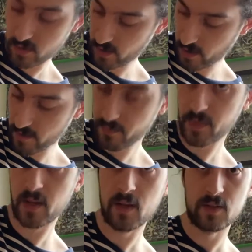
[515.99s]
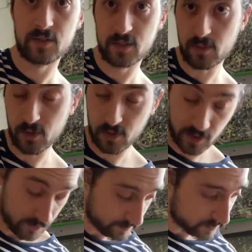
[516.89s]
Okay?
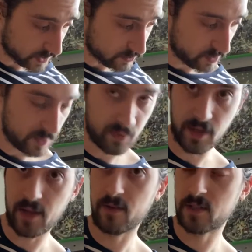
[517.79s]
Similarly, when we play,